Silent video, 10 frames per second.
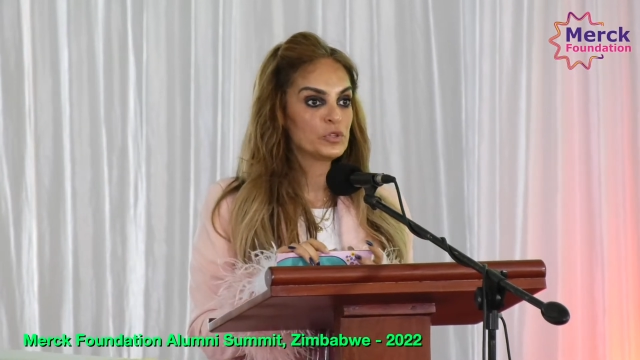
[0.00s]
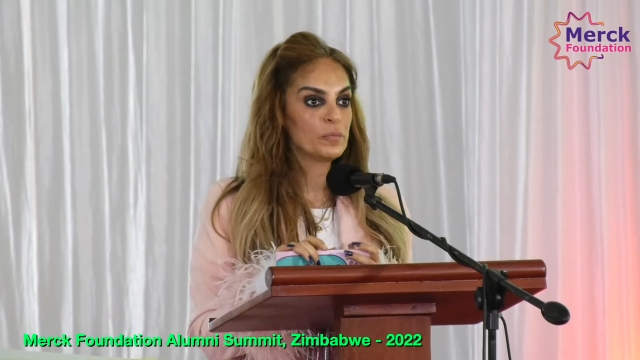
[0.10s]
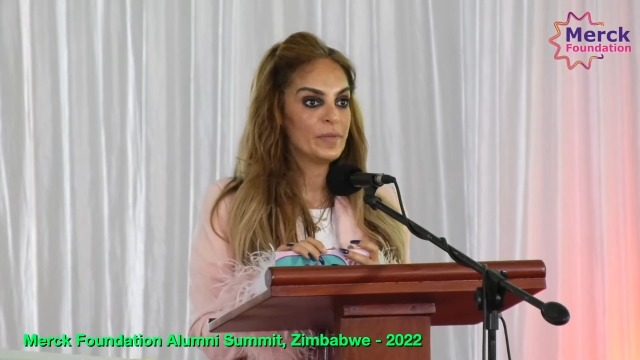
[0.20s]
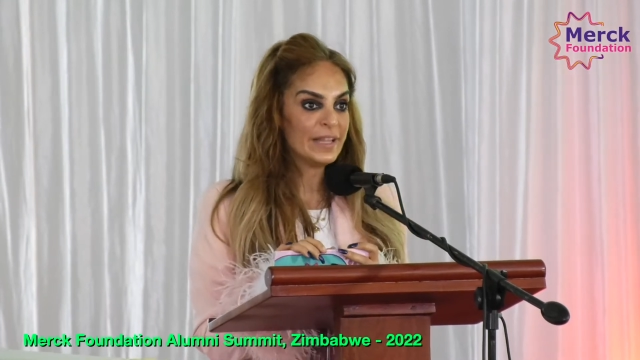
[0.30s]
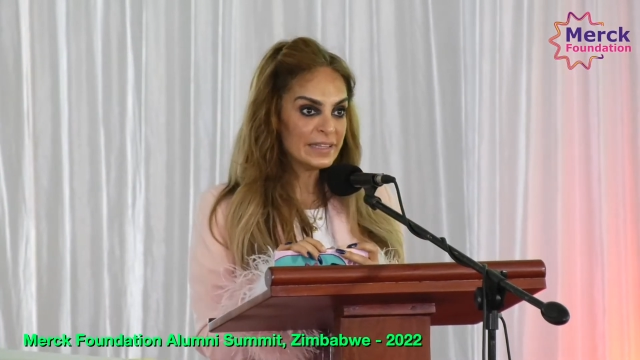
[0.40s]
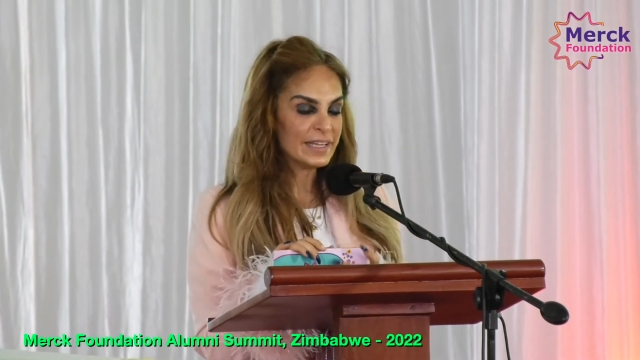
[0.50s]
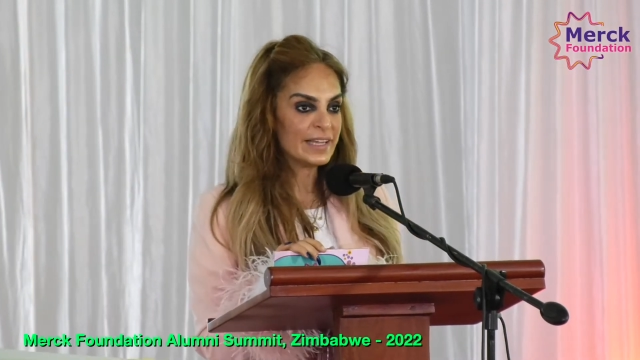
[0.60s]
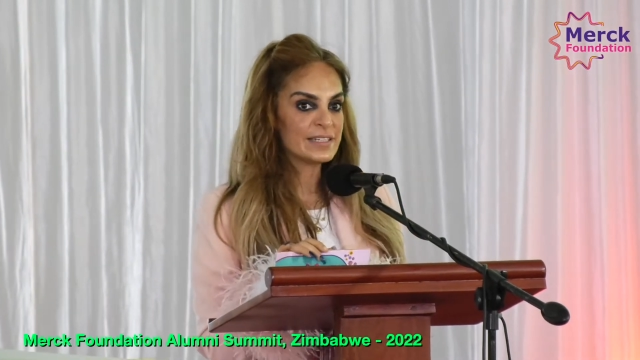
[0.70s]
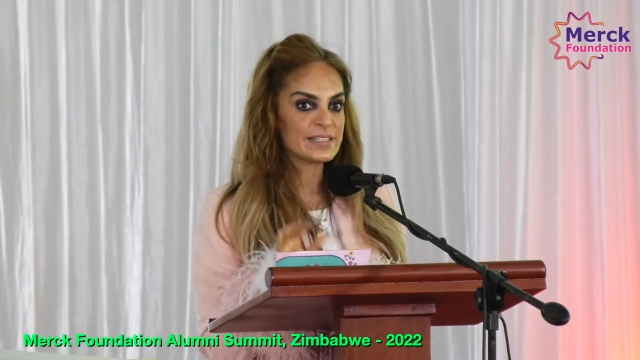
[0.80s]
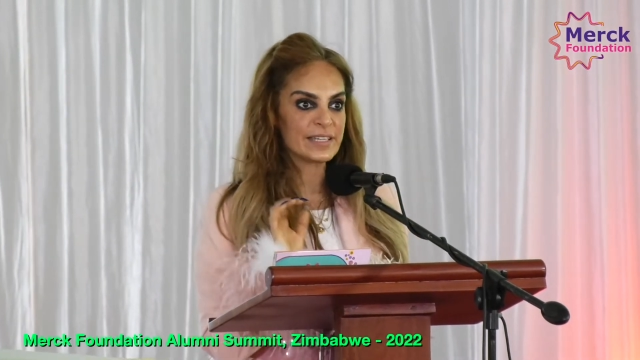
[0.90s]
to build
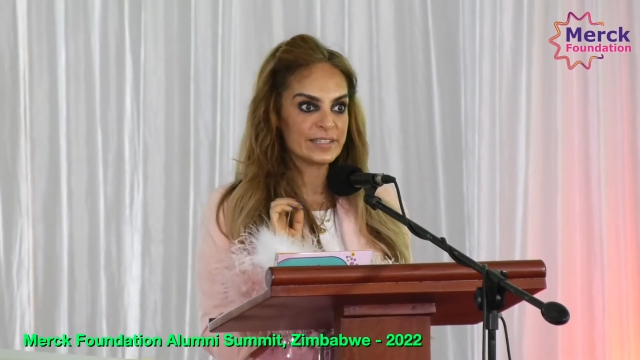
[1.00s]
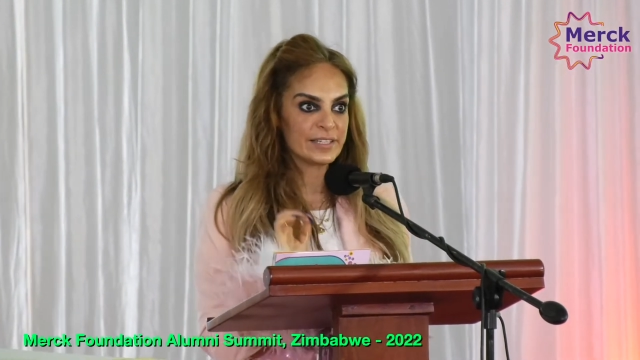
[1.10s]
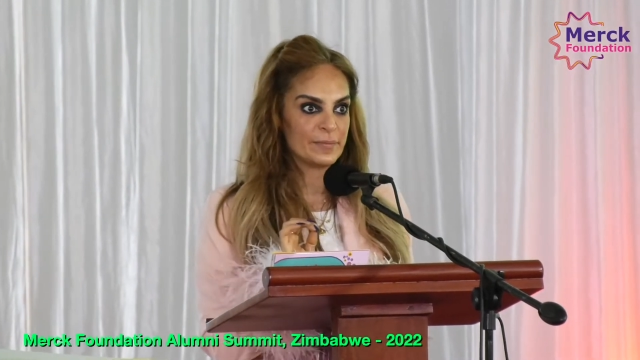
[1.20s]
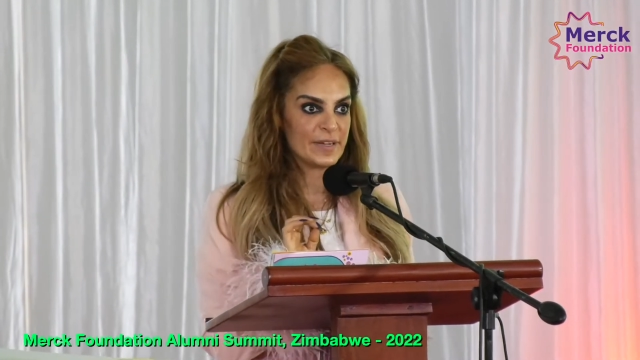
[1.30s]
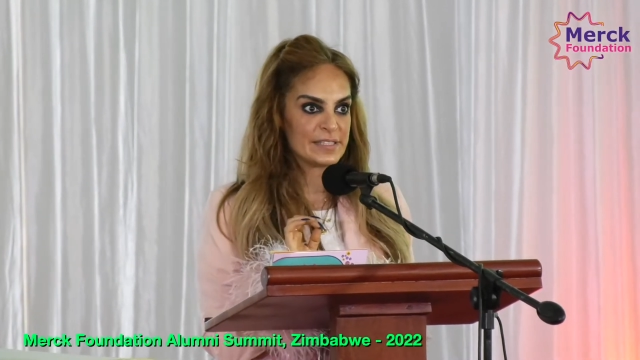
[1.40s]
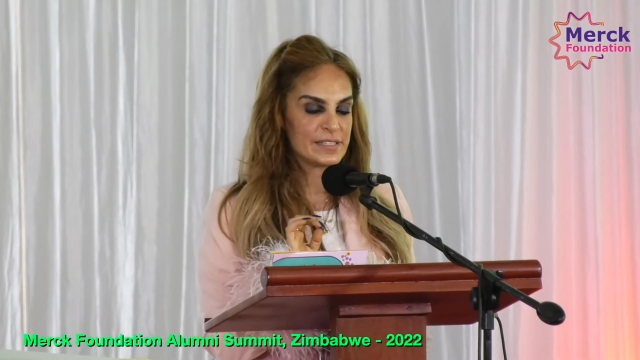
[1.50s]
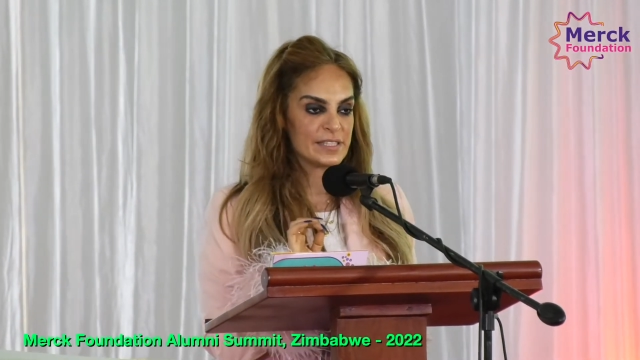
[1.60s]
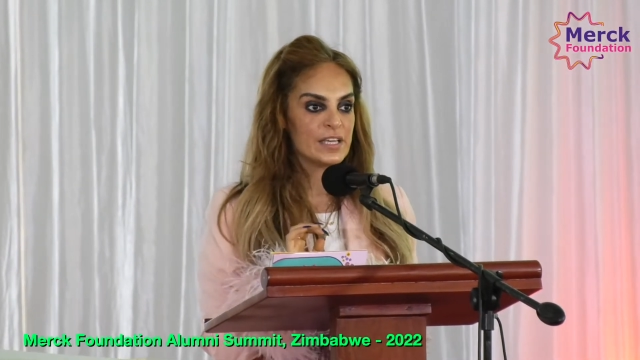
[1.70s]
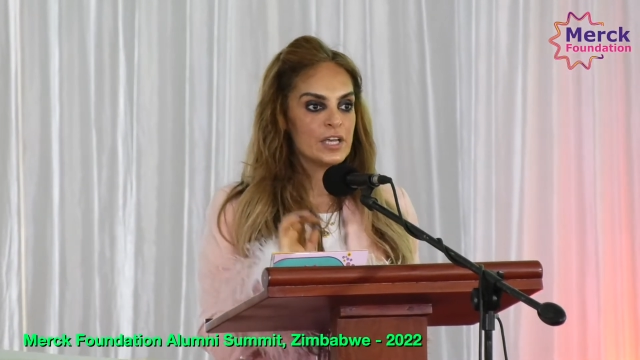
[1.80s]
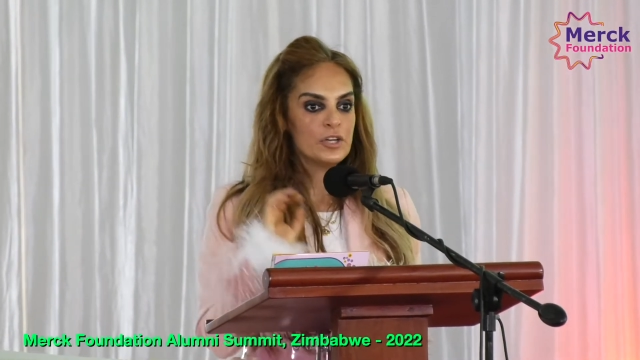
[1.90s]
healthcare
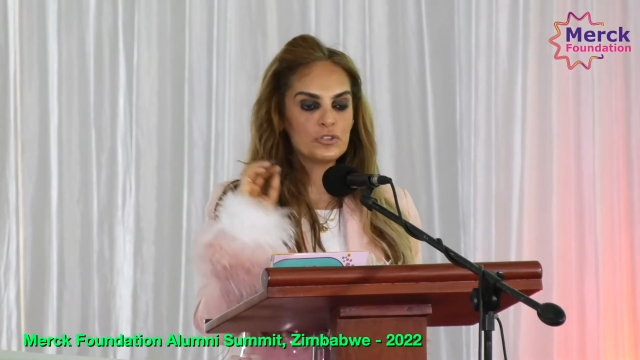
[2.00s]
capacity,